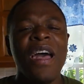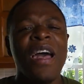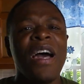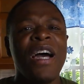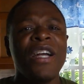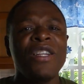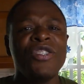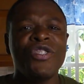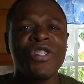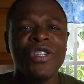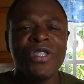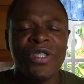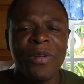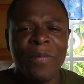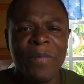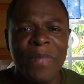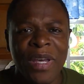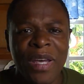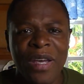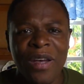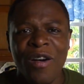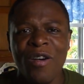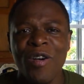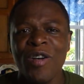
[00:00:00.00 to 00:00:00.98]
And ginger
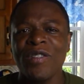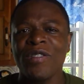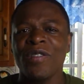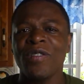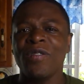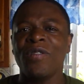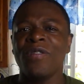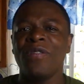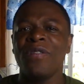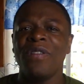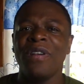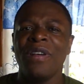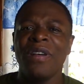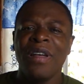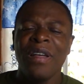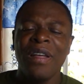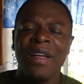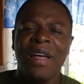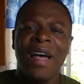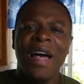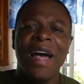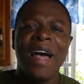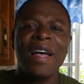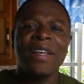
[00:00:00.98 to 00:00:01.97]
beer also
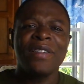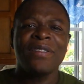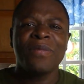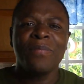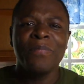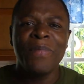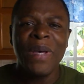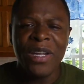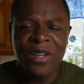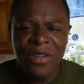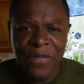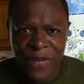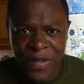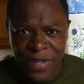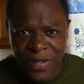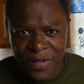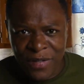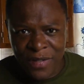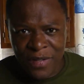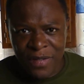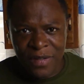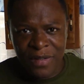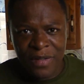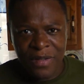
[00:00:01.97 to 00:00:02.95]
has
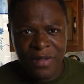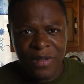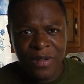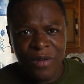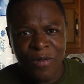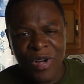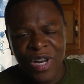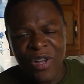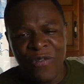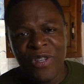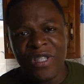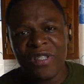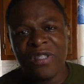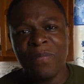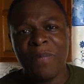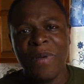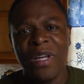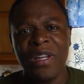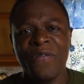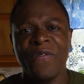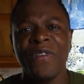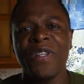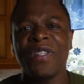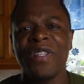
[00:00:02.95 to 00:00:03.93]
benefits. One of its
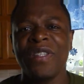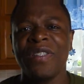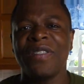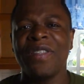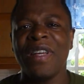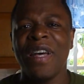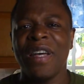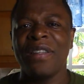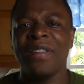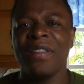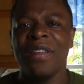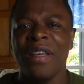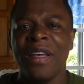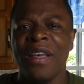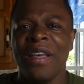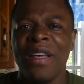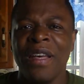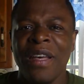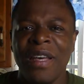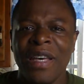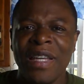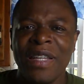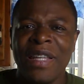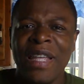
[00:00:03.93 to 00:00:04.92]
benefits is that
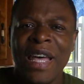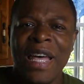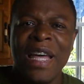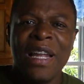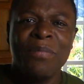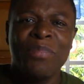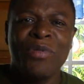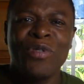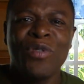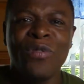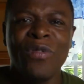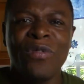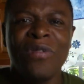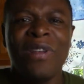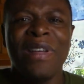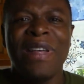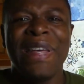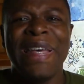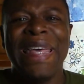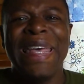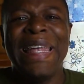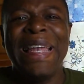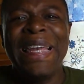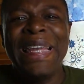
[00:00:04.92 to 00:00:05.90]
it helps to
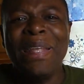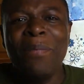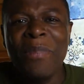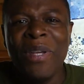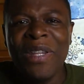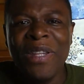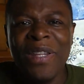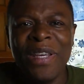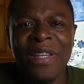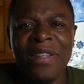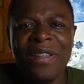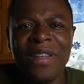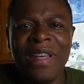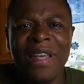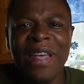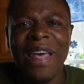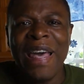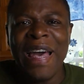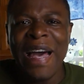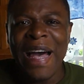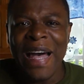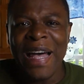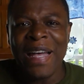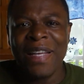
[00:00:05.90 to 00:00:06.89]
eliminate
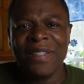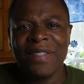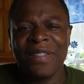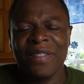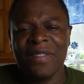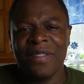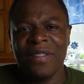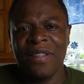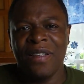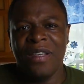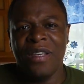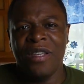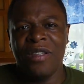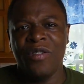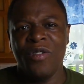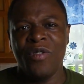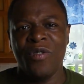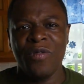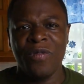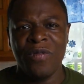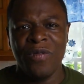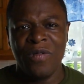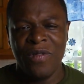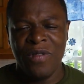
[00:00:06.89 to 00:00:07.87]
gas in
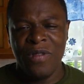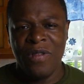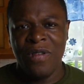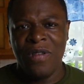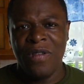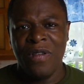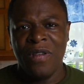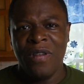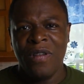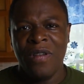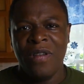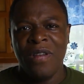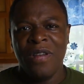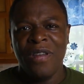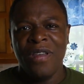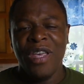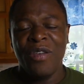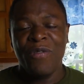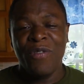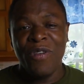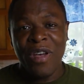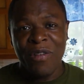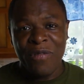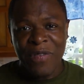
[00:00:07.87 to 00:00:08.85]
you.
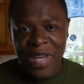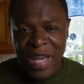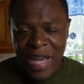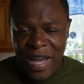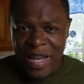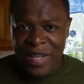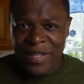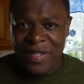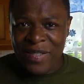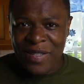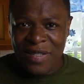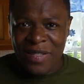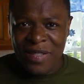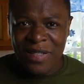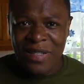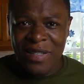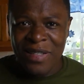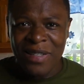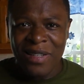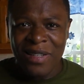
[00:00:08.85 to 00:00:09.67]
If you have gas,